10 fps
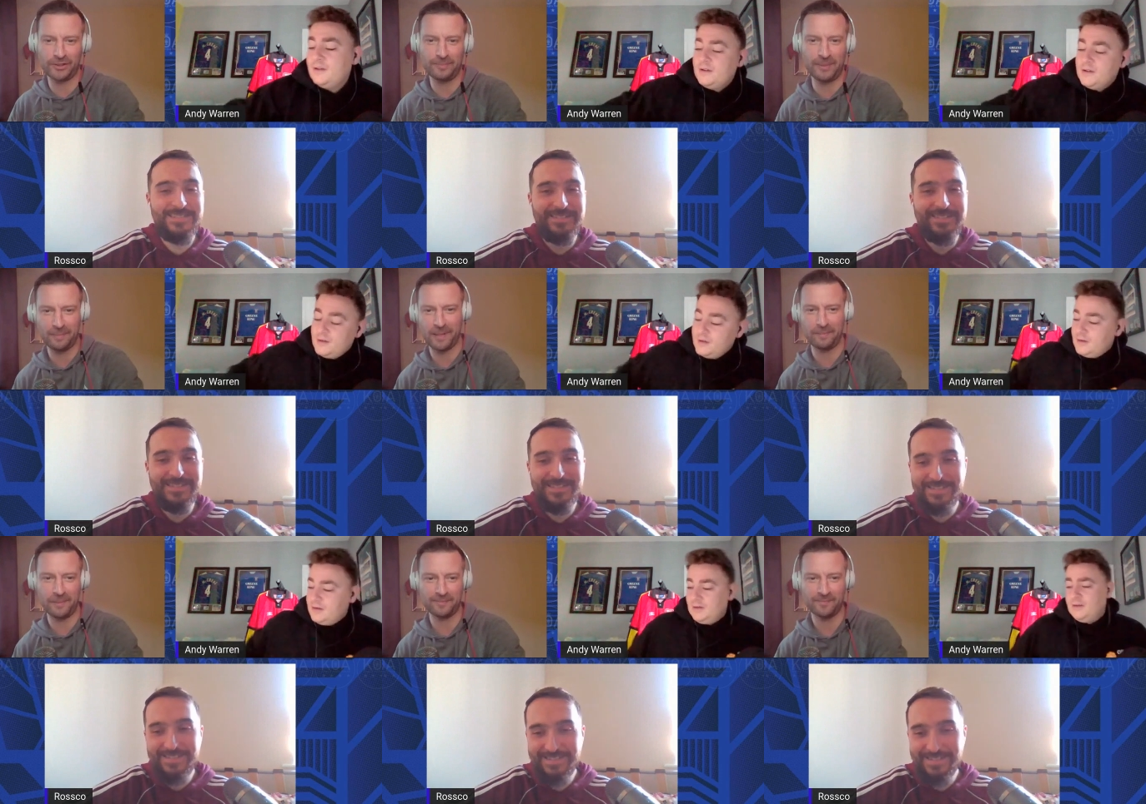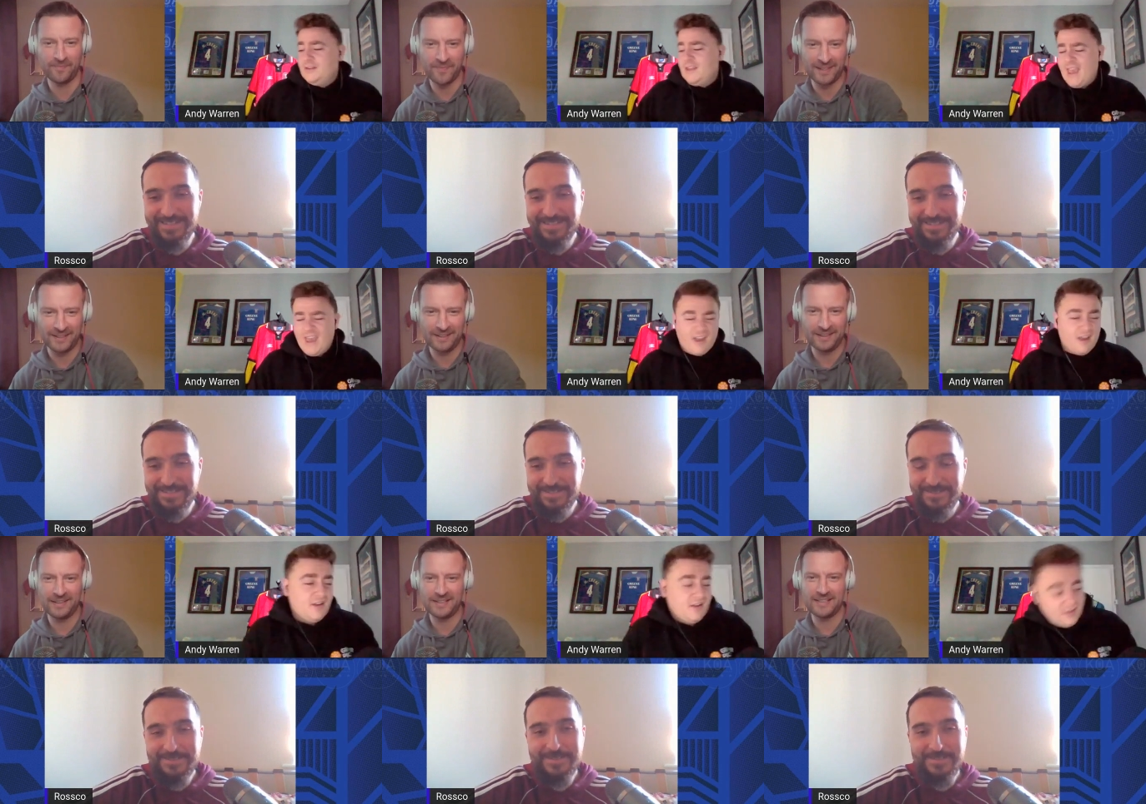Speaker 1: on £1 million pick?
Speaker 2: Yeah.
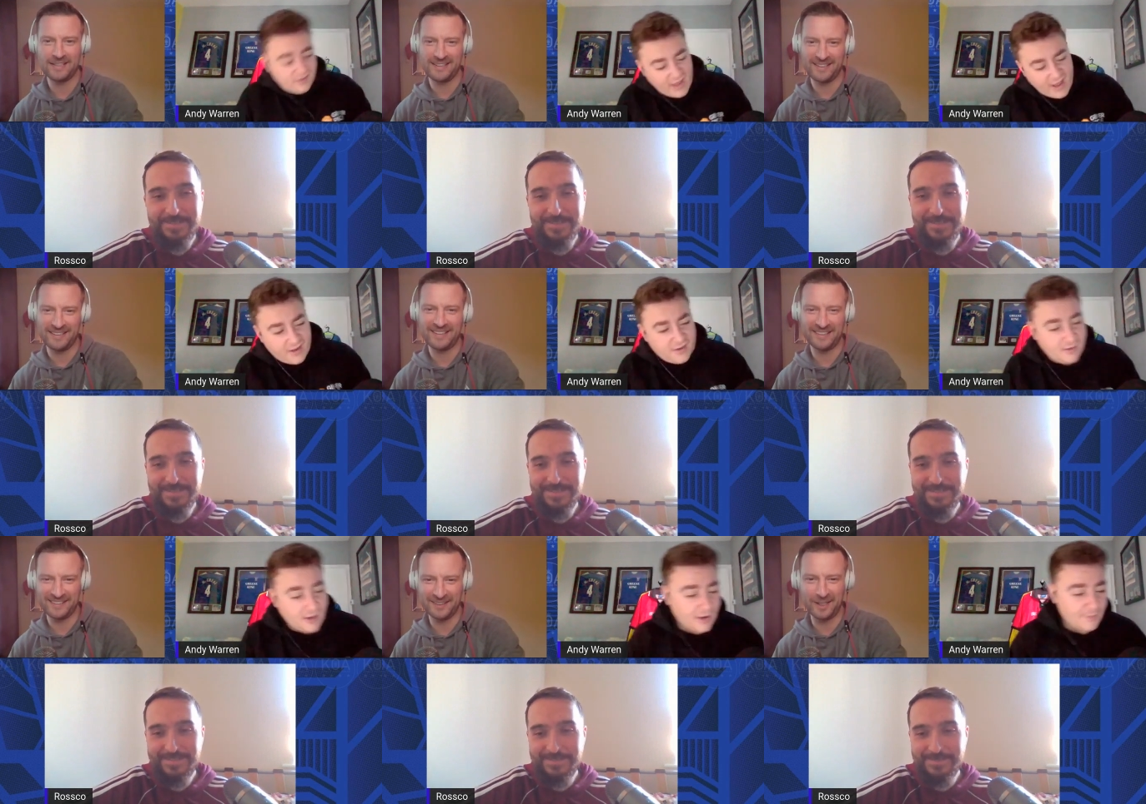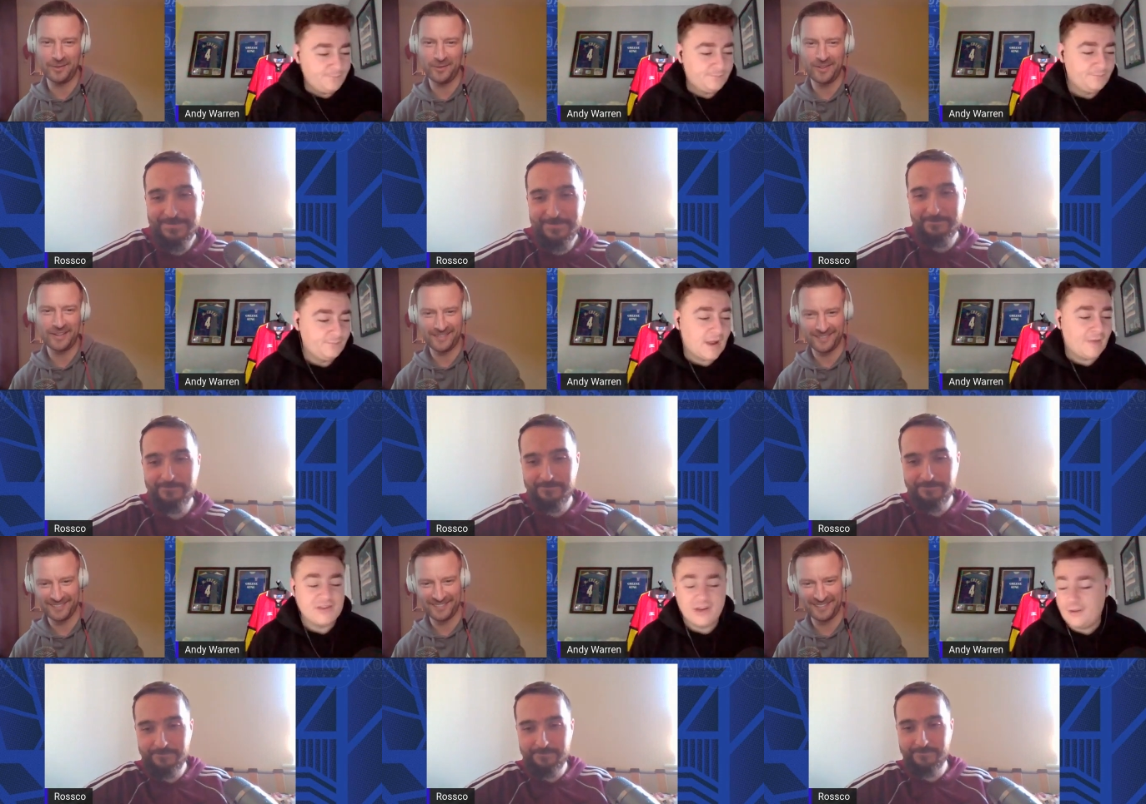
Speaker 1: I
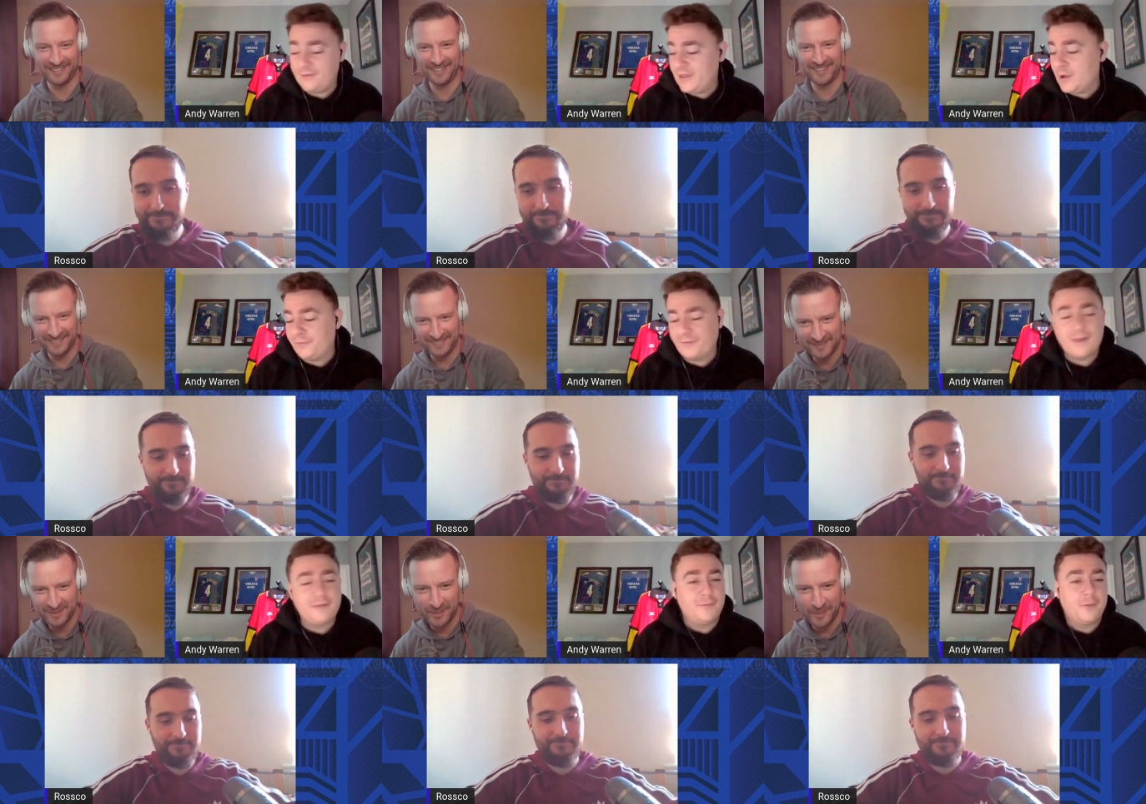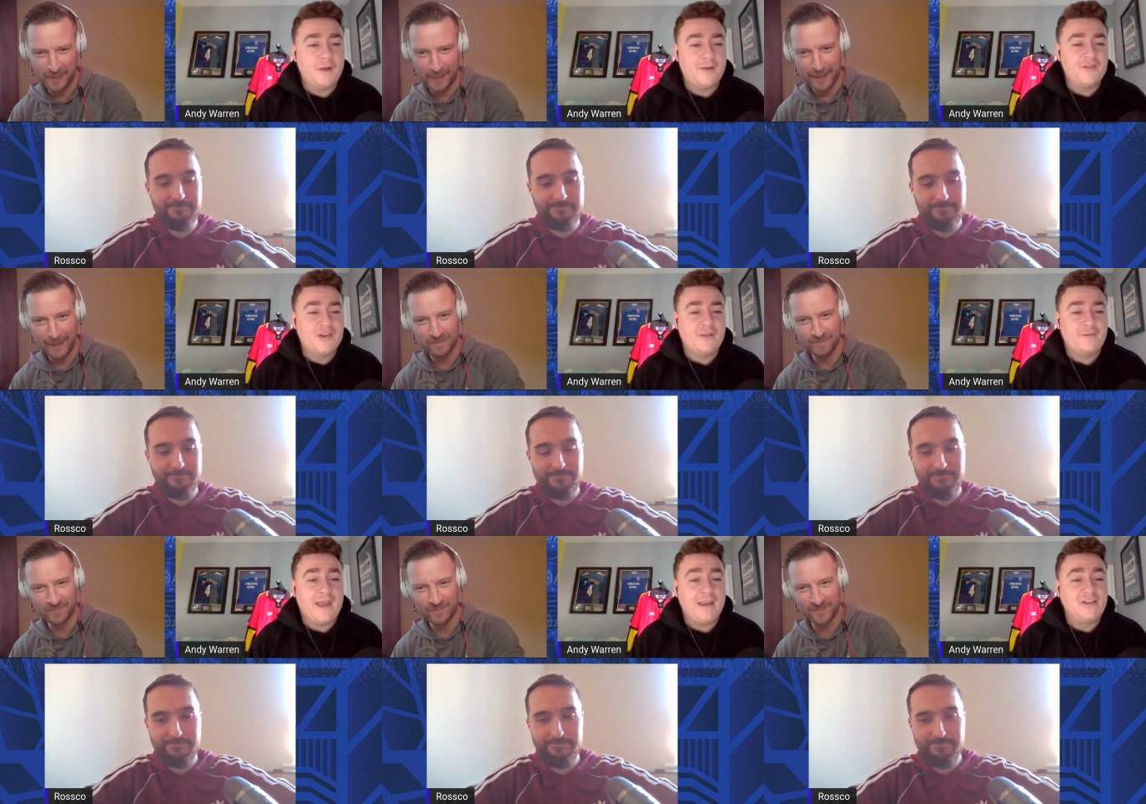
Speaker 2: haven't done it. The old faithful haven't done it
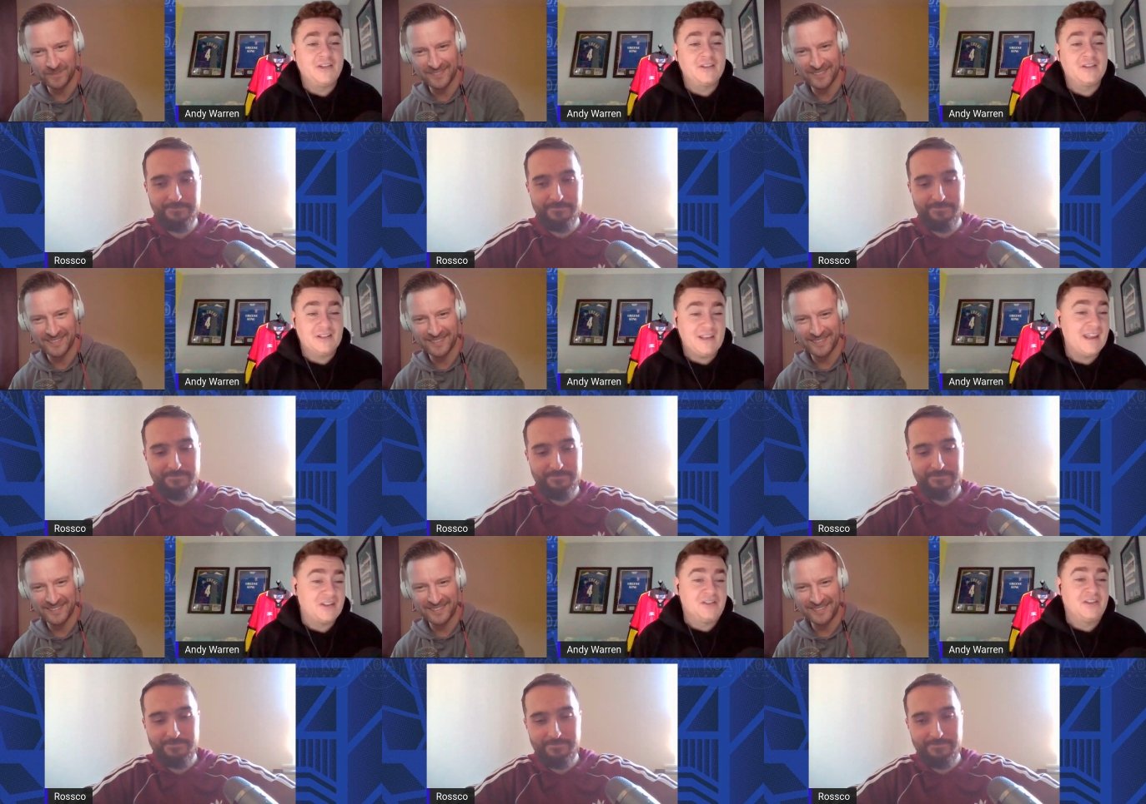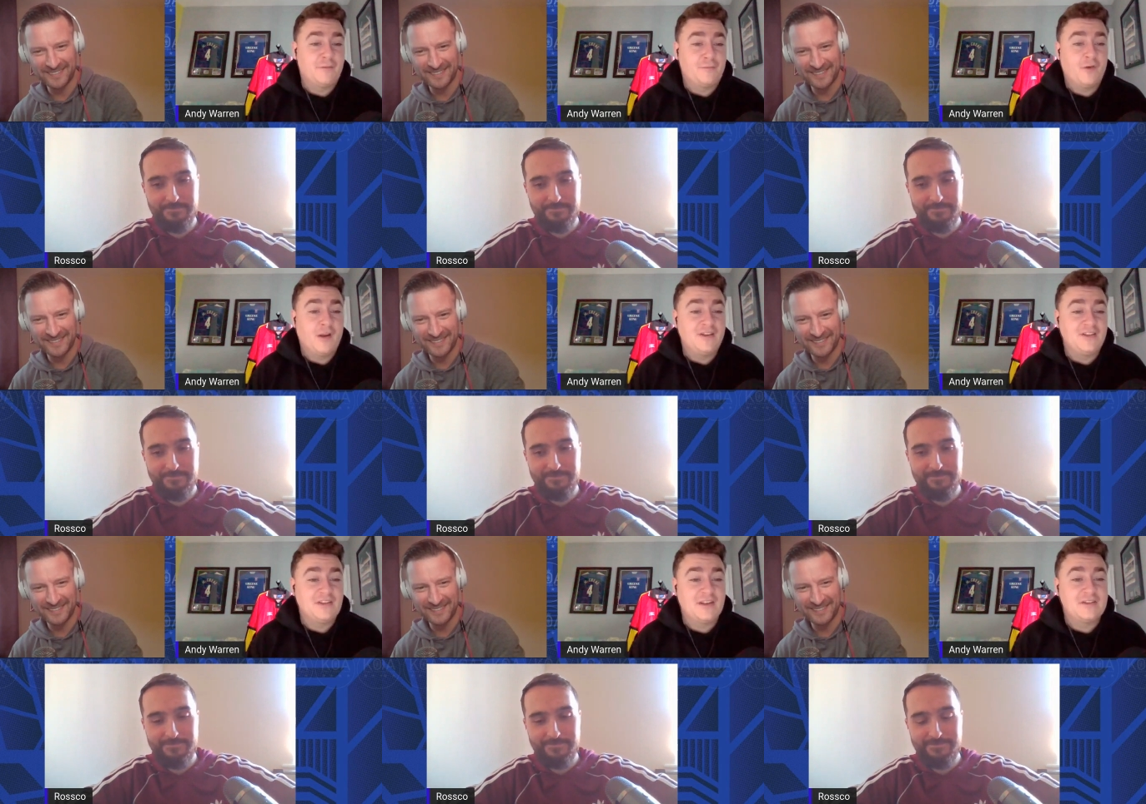for ages because he hasn't done it for
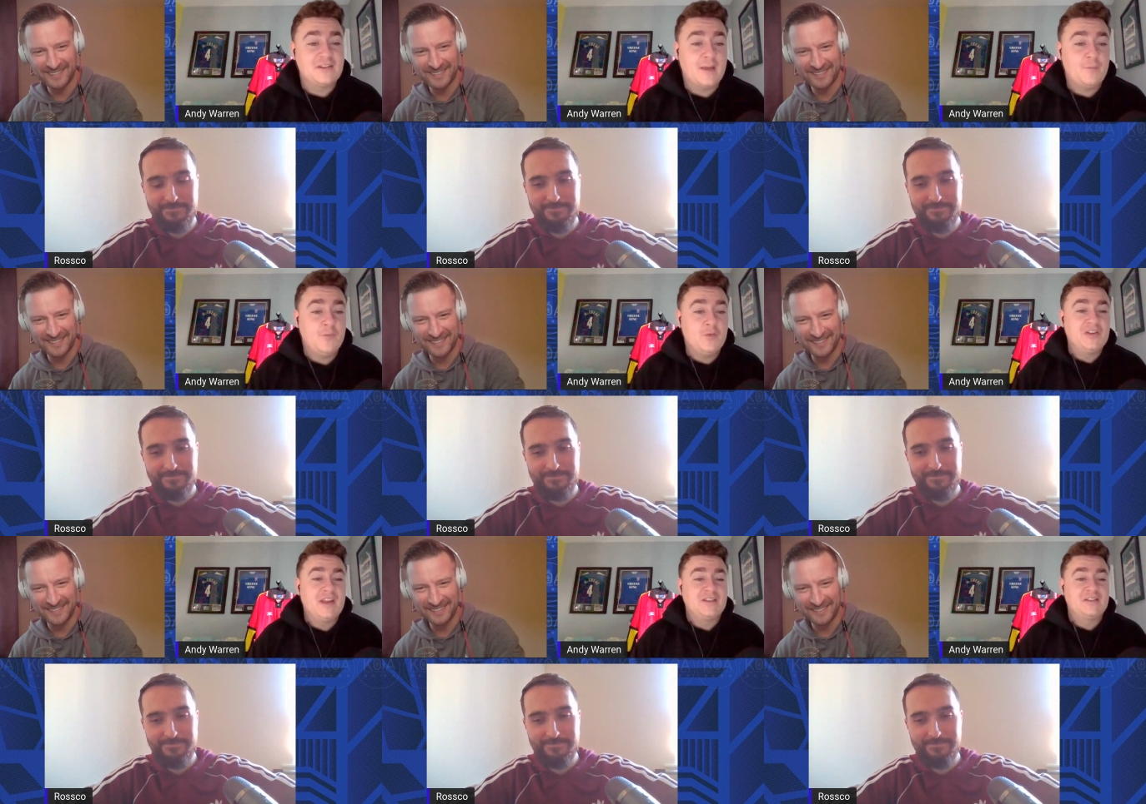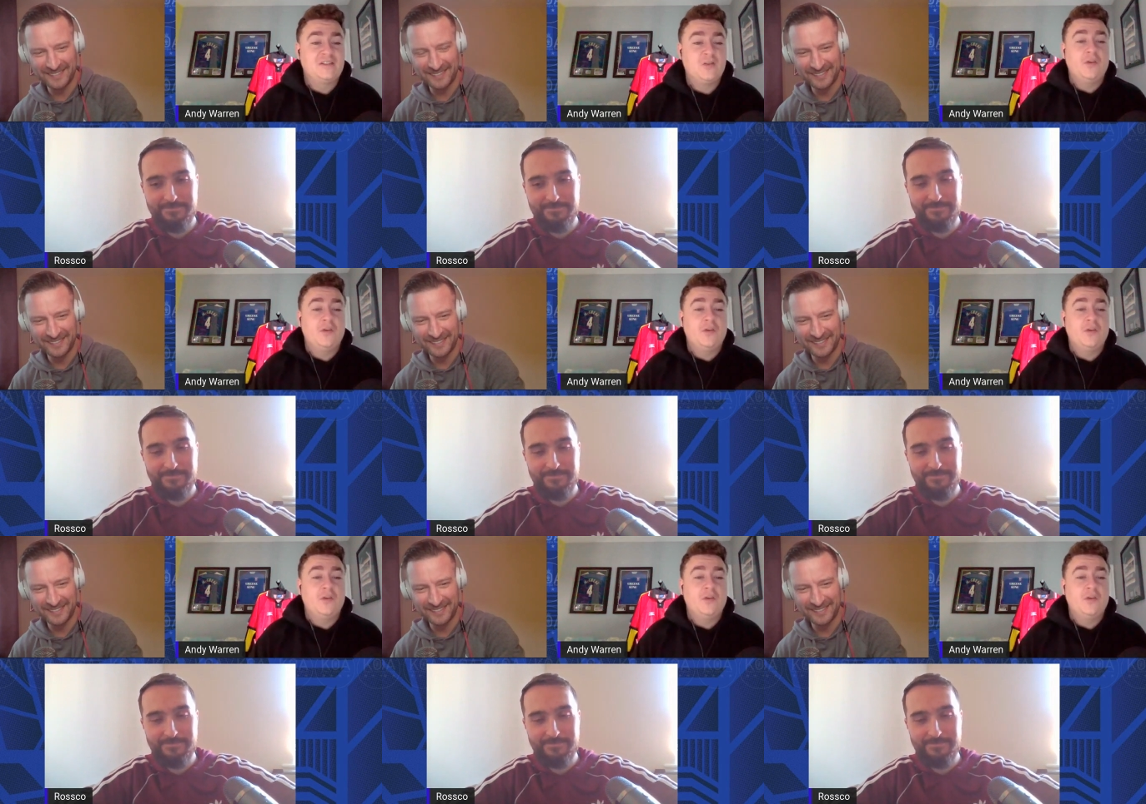ages either. Sam Morsy hasn't scored